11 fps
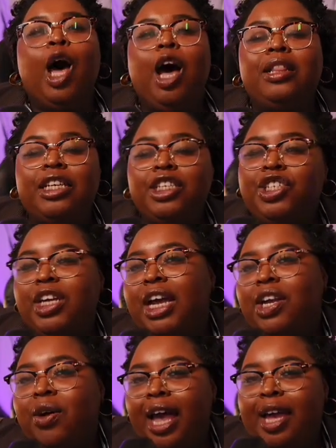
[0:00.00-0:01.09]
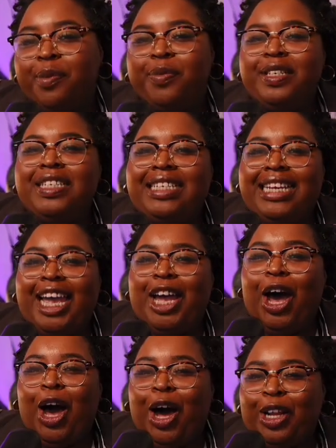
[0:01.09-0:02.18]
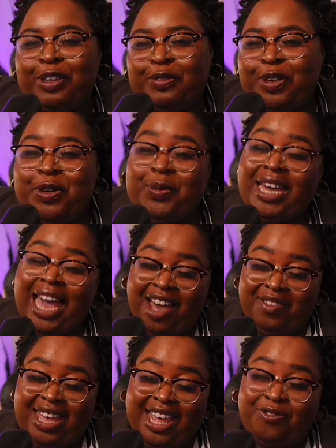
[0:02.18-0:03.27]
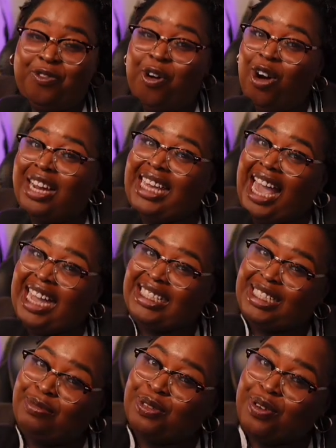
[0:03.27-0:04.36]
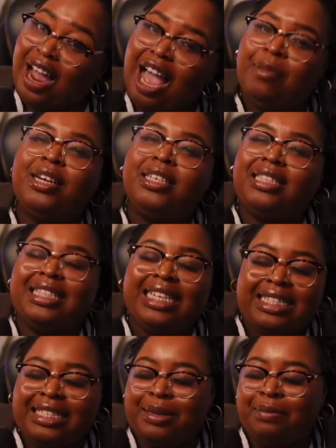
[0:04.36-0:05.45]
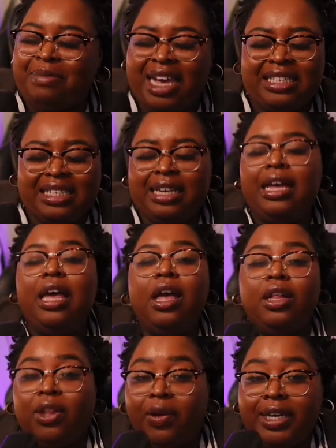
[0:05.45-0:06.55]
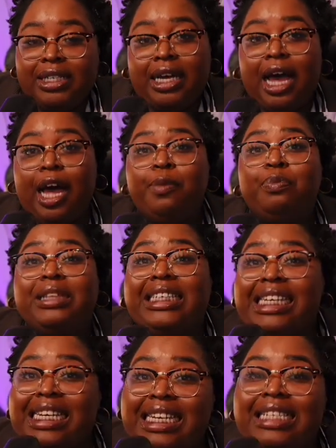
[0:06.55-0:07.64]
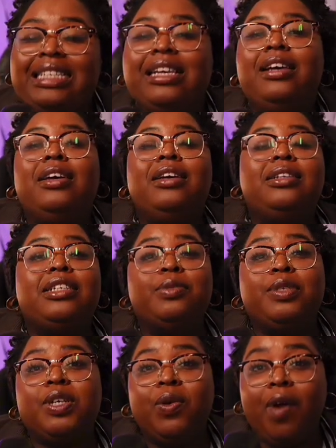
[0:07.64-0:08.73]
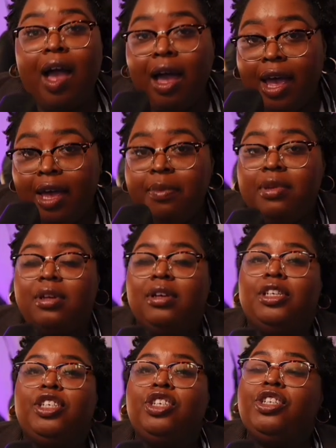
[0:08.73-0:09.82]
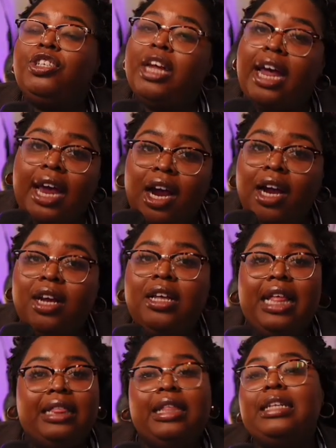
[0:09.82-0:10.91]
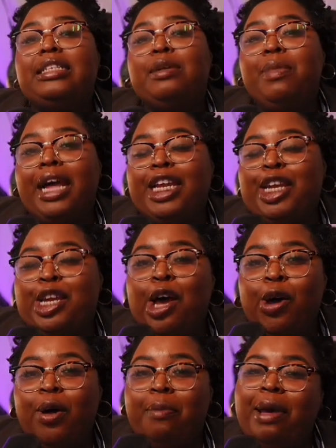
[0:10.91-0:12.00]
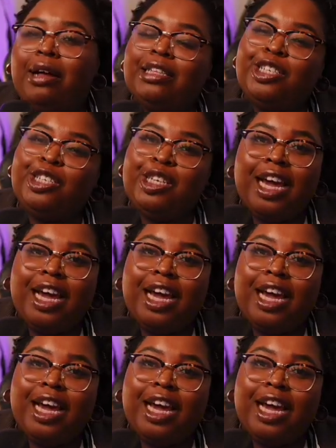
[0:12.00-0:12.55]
on this channel. I appreciate all of you. We have hit 4K subscribers. This is amazing. Glory to God. Please subscribe, share, let somebody know about this